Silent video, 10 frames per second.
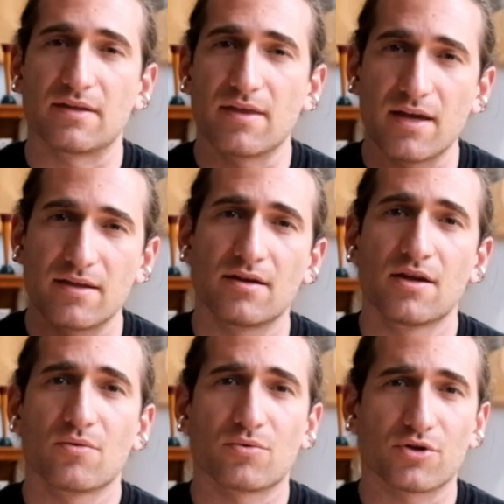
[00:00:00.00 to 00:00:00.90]
Then
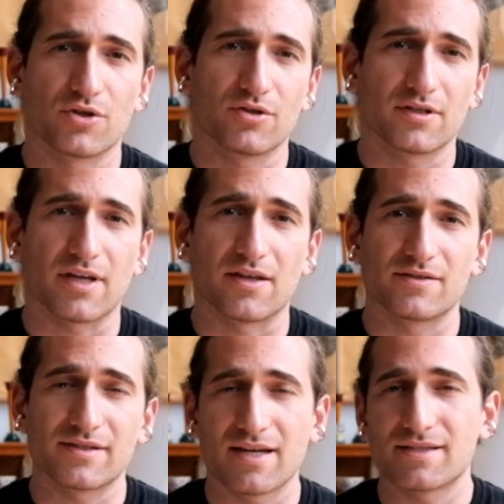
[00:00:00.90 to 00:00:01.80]
we're going to look at the
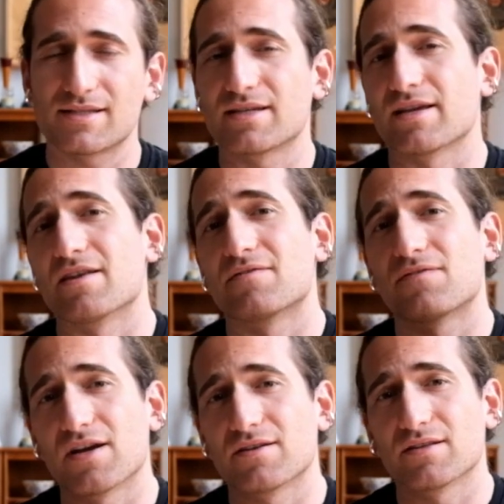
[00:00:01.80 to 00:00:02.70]
sizing, and
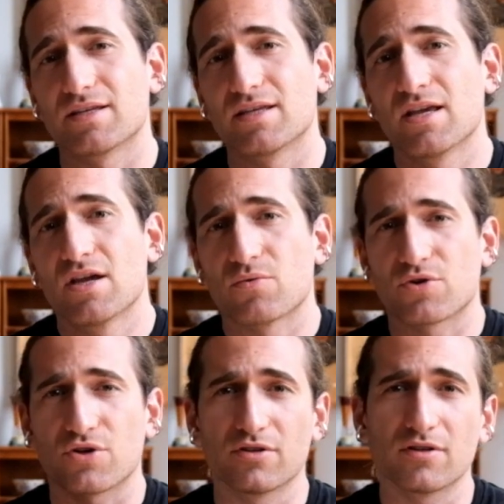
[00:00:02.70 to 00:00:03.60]
finally we're
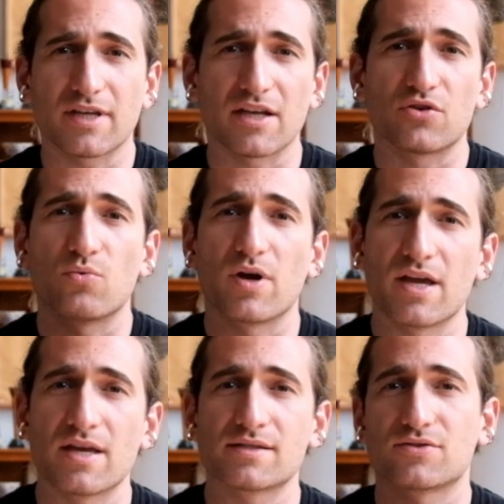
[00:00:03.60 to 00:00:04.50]
going to look at
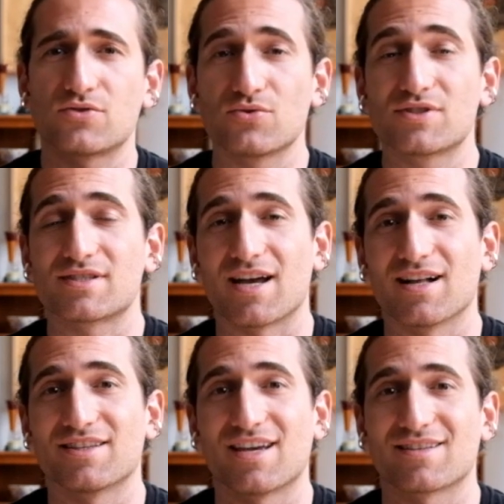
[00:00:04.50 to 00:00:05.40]
ways to
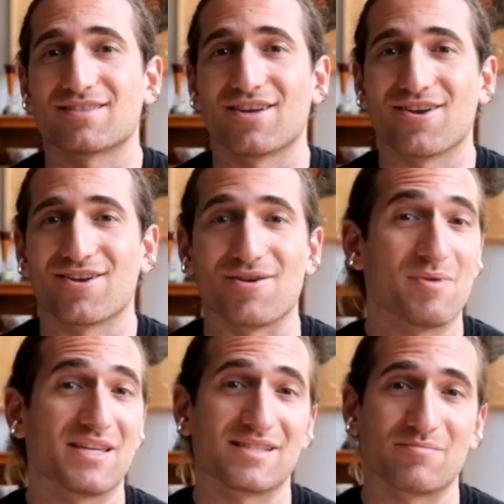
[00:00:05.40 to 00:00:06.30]
style that
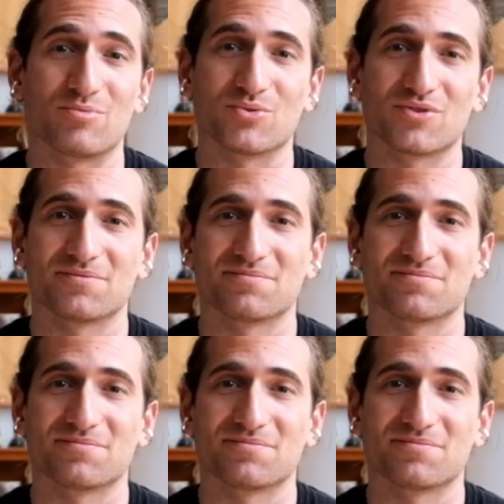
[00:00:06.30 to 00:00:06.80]
amazing boot.